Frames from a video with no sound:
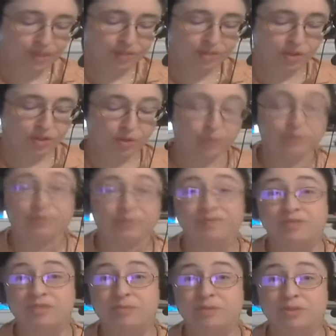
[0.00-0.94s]
So
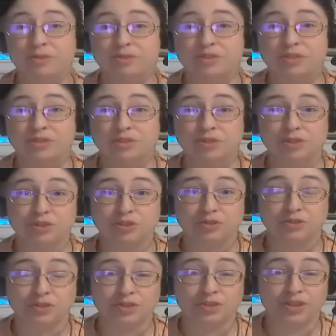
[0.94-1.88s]
some of those things are
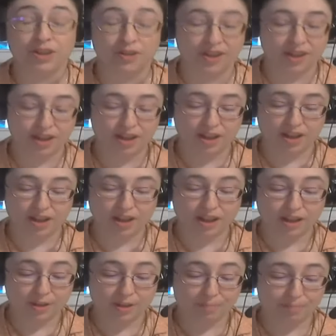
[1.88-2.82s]
useful to know.
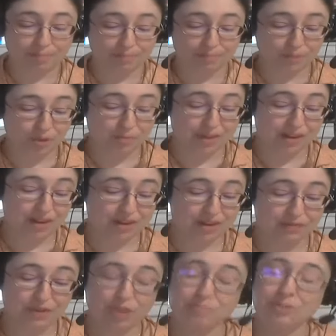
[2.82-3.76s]
Um, you may not
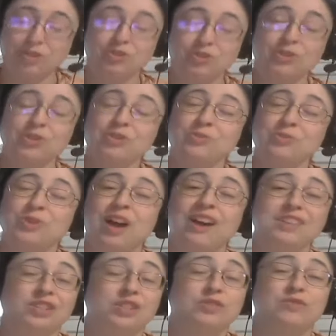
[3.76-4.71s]
have known, but you can use
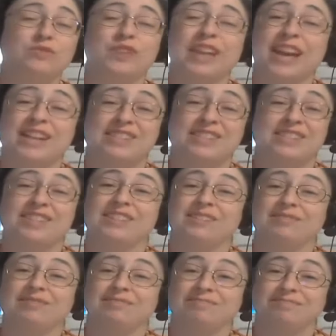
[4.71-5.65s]
hot glue for casting.